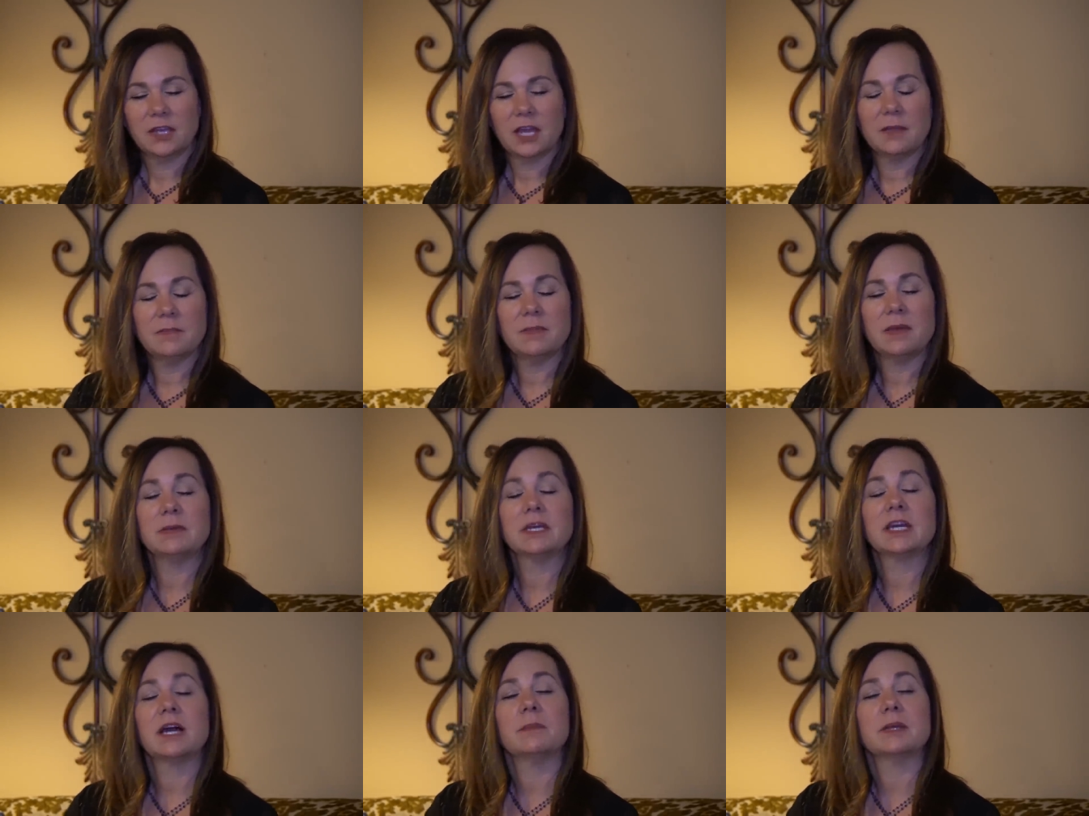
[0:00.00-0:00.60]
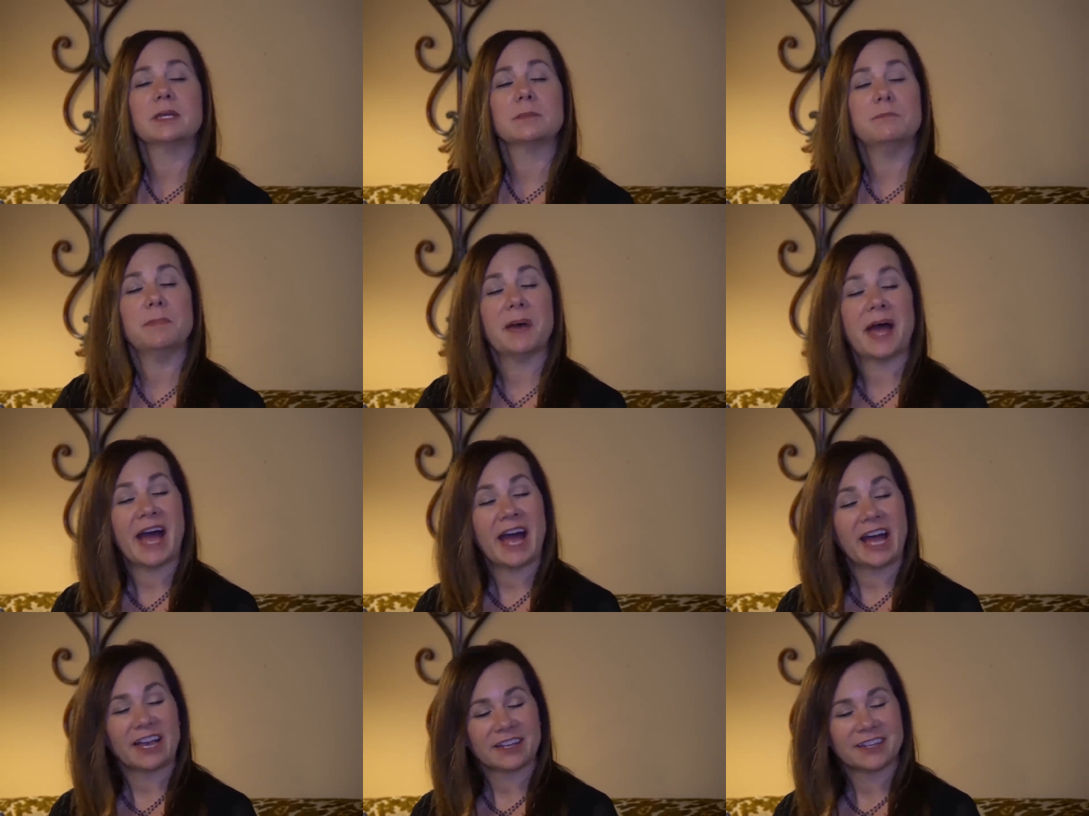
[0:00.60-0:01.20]
and maybe coming
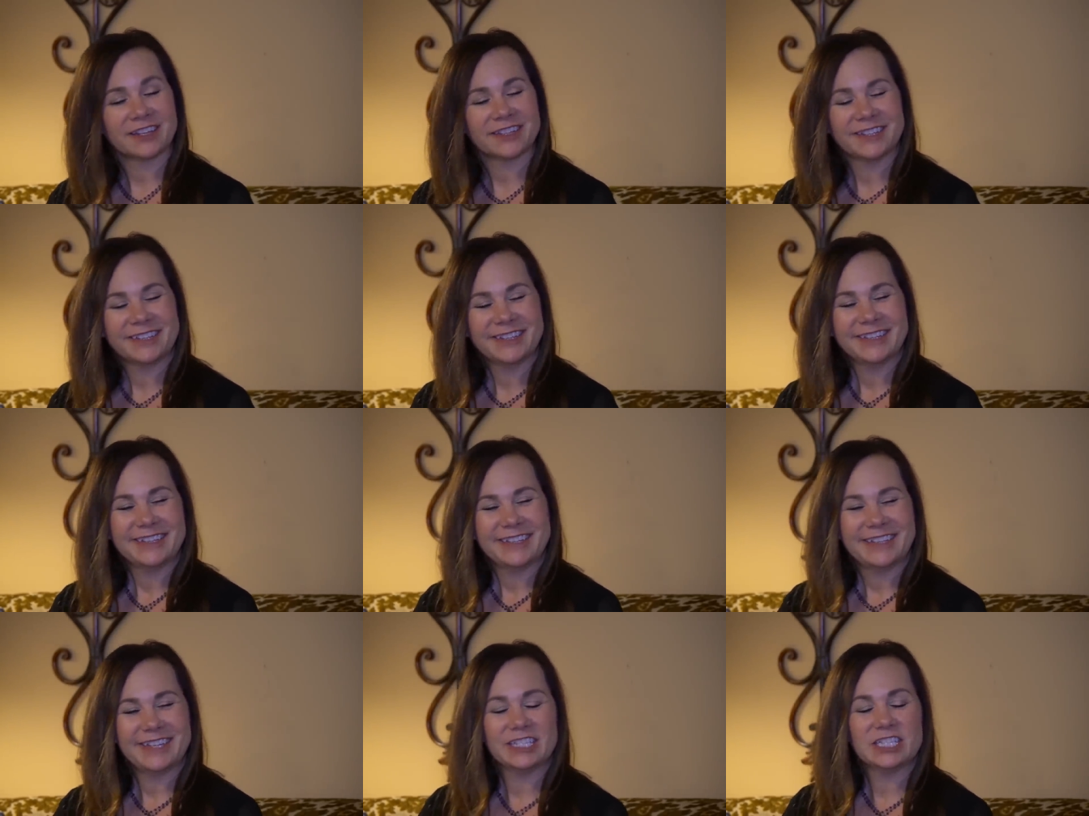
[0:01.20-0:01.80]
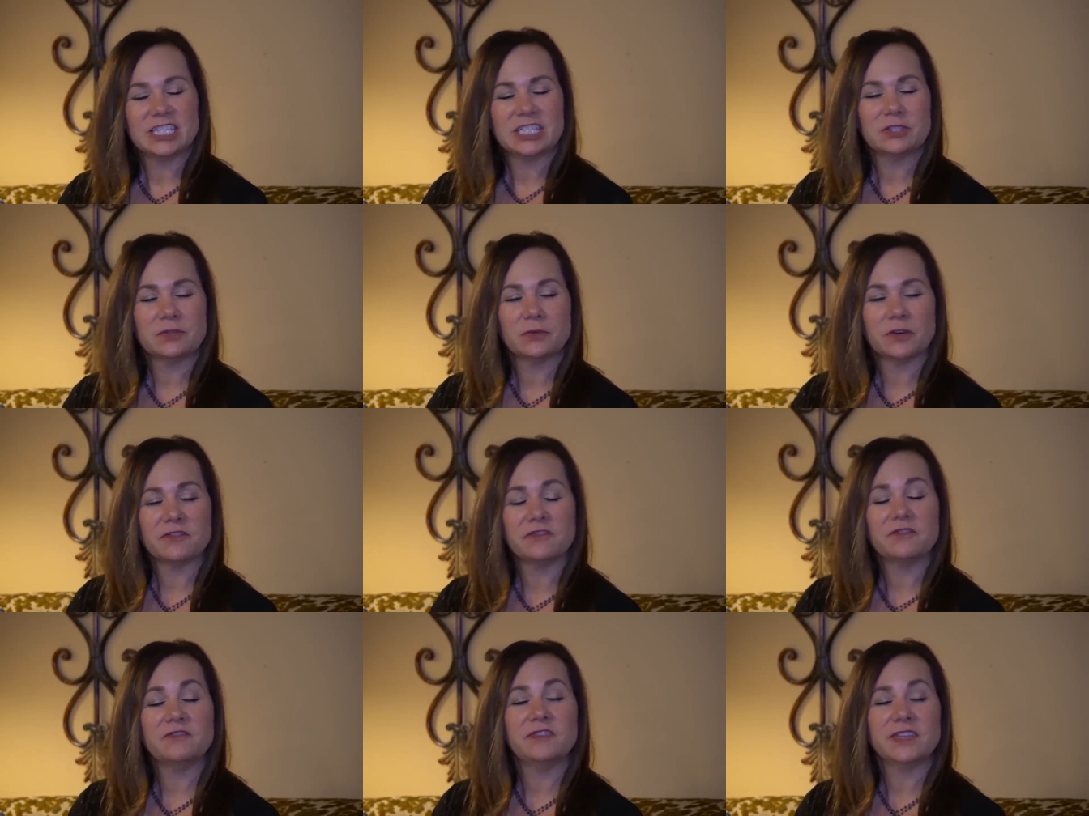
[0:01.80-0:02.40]
back into a